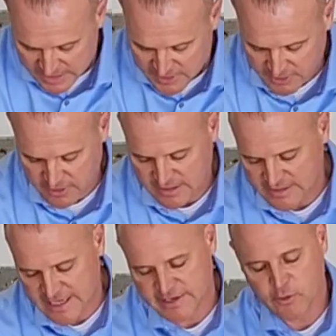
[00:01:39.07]
You're gonna
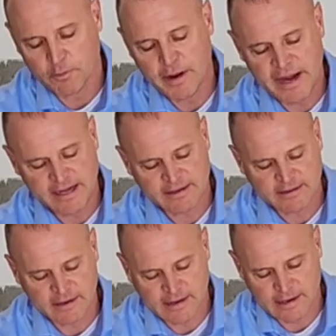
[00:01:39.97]
take your paint,
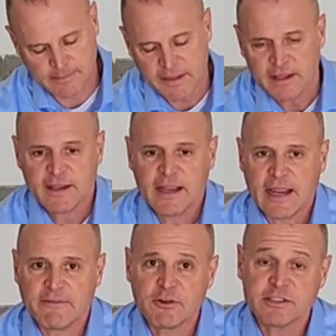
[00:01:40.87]

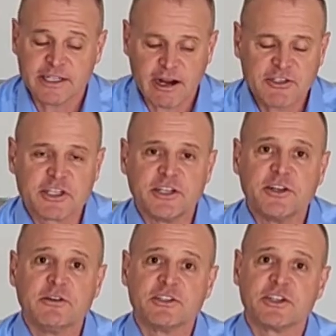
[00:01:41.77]
and first thing you're actually gonna
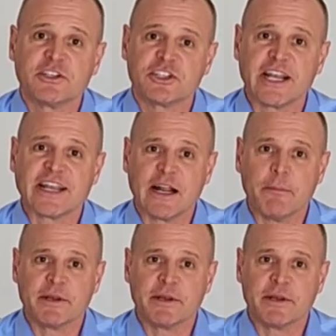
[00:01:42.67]
do is you're gonna shake it up,